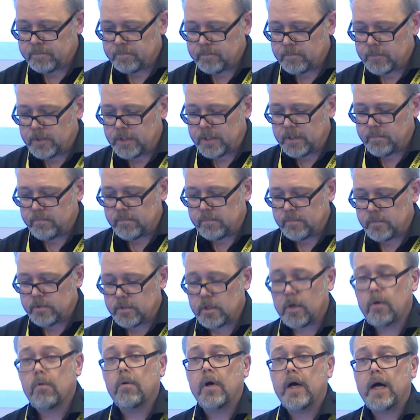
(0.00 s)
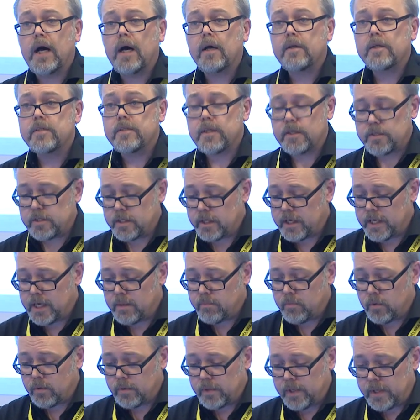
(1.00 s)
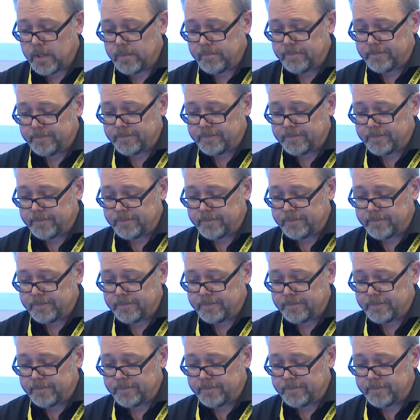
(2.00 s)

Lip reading: Right, so I hardly touched the keyboard there.